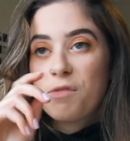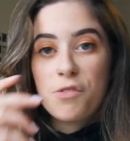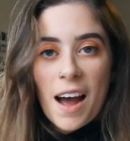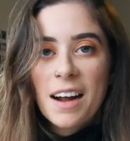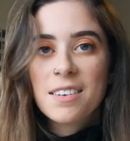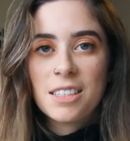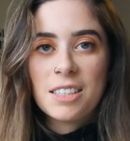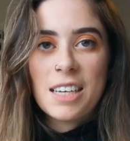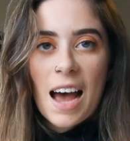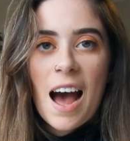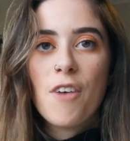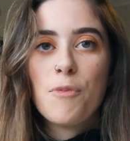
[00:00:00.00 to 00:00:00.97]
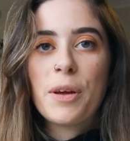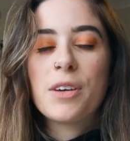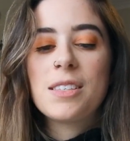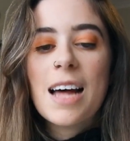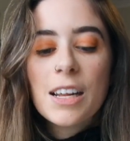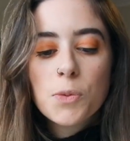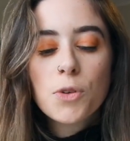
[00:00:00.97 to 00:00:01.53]
factor to have, because
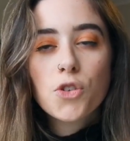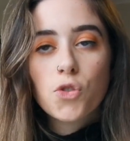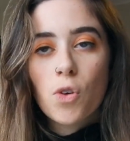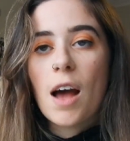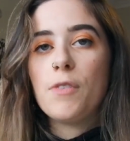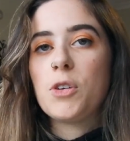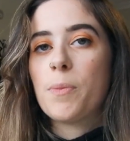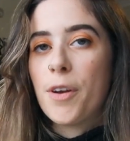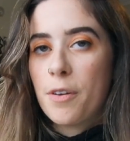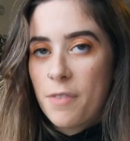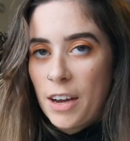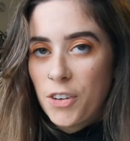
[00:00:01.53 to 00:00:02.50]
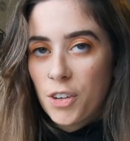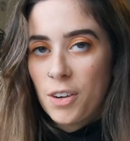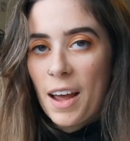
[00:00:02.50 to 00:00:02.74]
that's what drives your motivation.